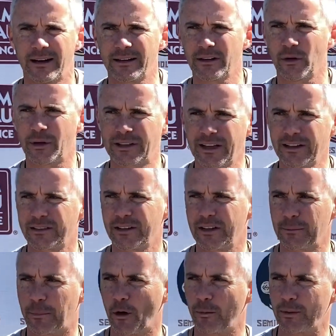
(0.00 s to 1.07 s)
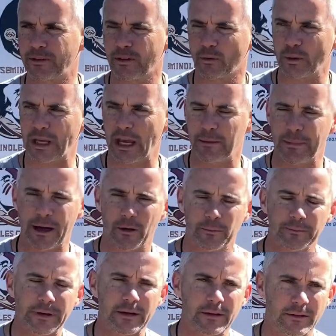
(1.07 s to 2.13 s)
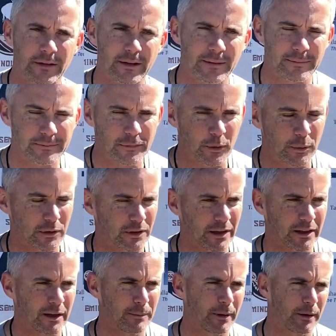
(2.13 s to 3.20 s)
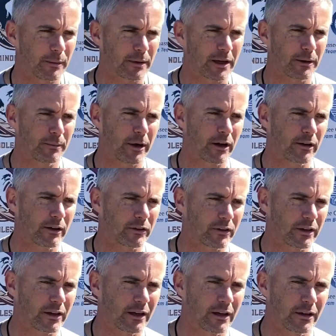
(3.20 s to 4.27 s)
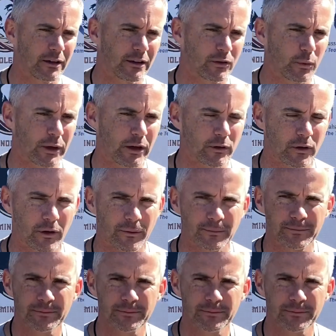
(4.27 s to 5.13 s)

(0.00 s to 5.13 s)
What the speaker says: you know, intensity and purpose as we came out, and you know, we just got to keep getting better as the week goes on.